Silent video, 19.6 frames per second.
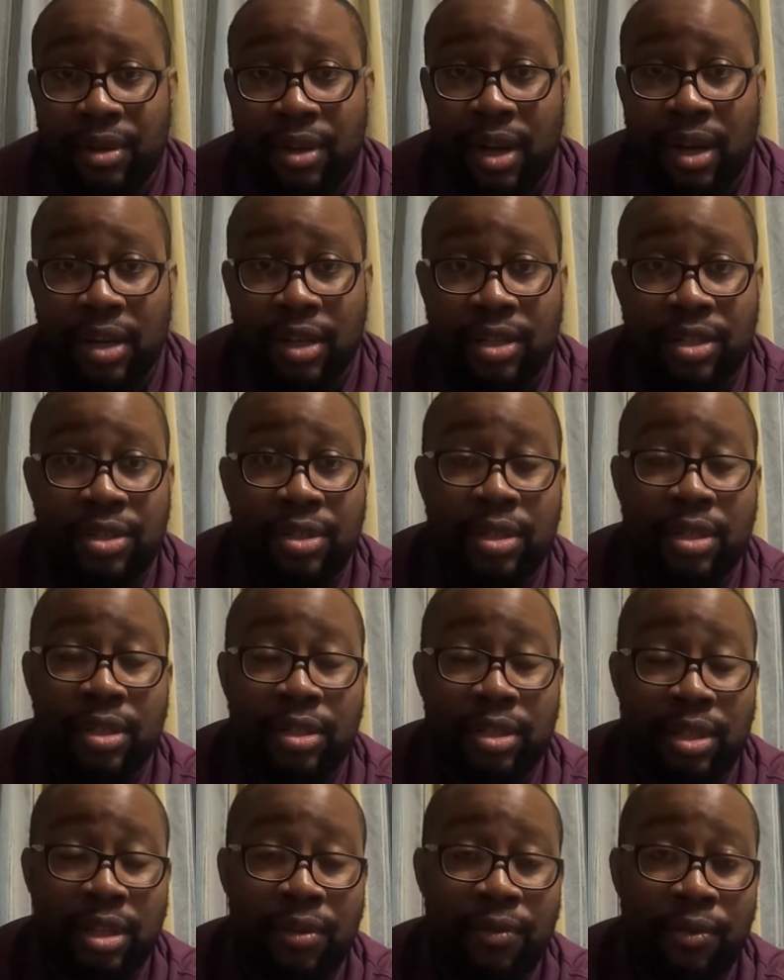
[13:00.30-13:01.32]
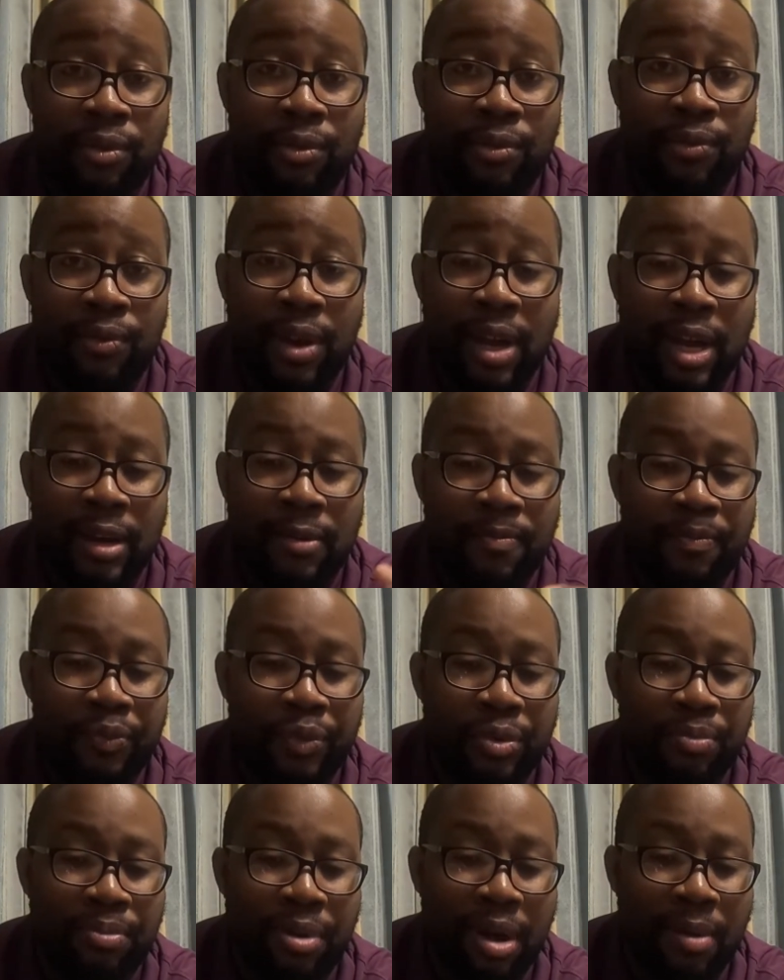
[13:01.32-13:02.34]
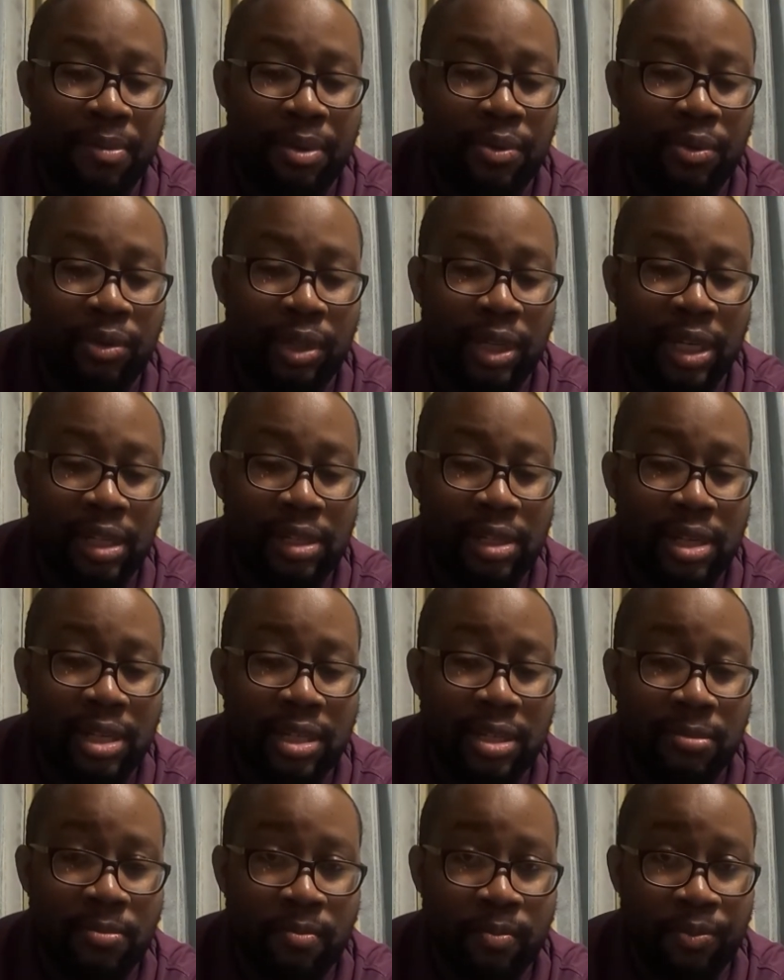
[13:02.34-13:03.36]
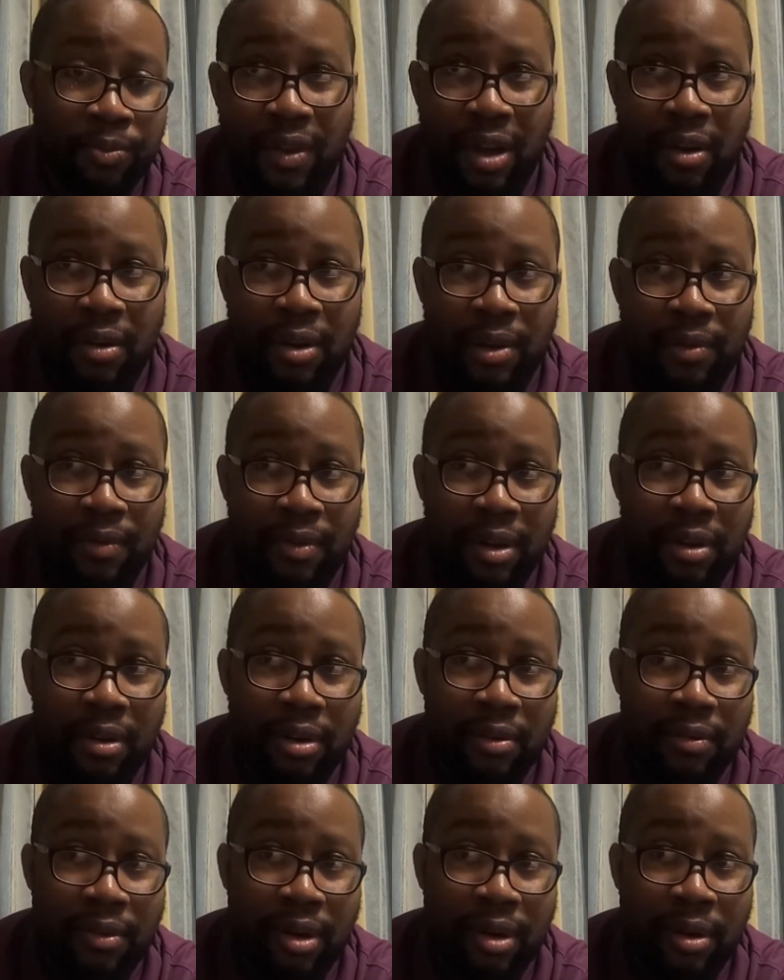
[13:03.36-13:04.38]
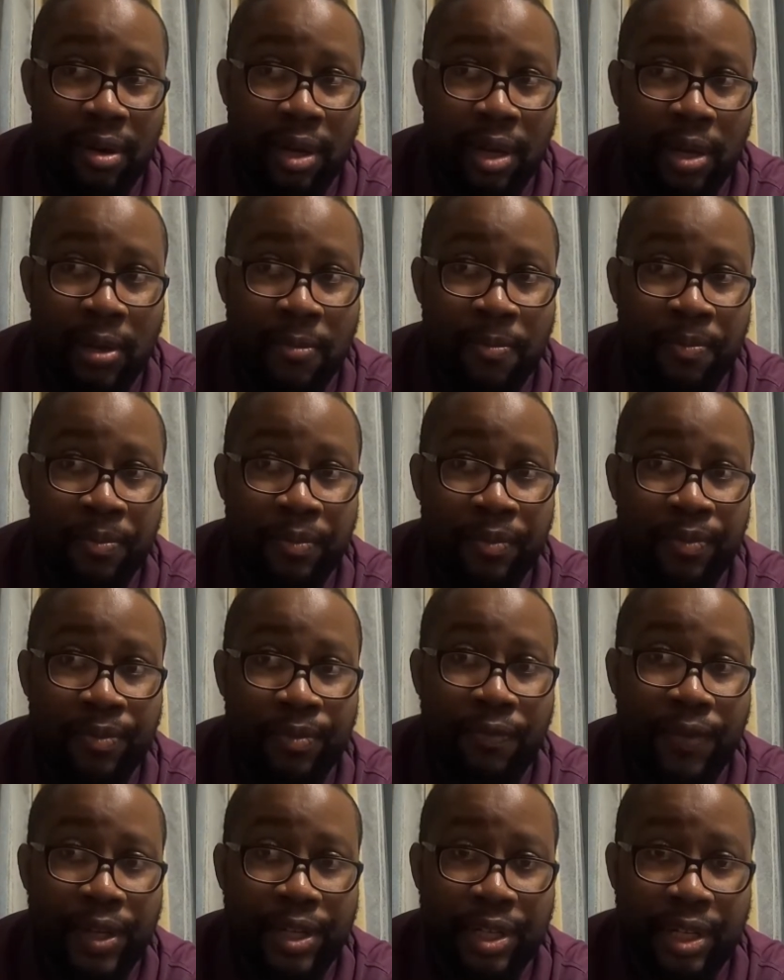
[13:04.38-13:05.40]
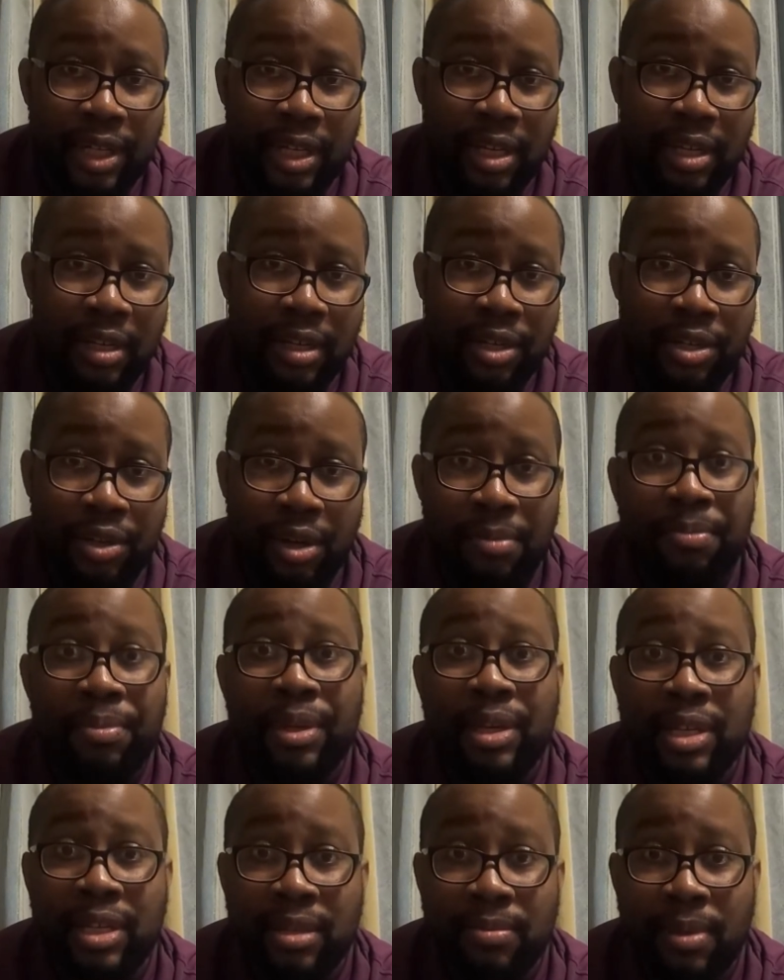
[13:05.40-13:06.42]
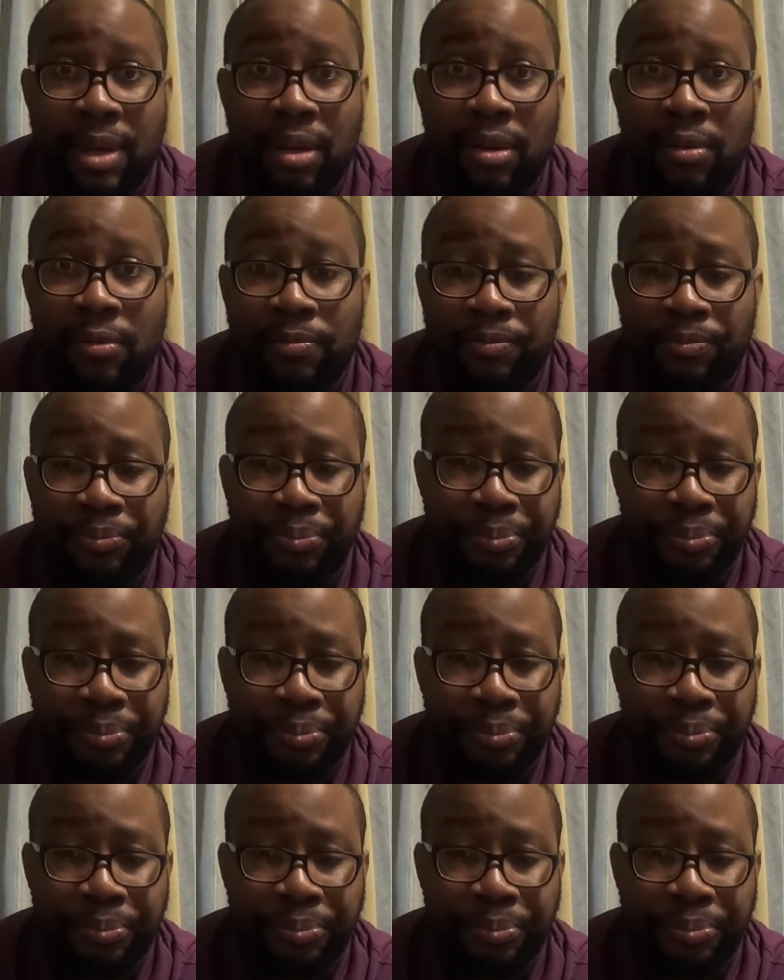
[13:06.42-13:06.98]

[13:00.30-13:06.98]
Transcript: not a seafood fan, you probably won't like this. Very fishy, shrimpy smell.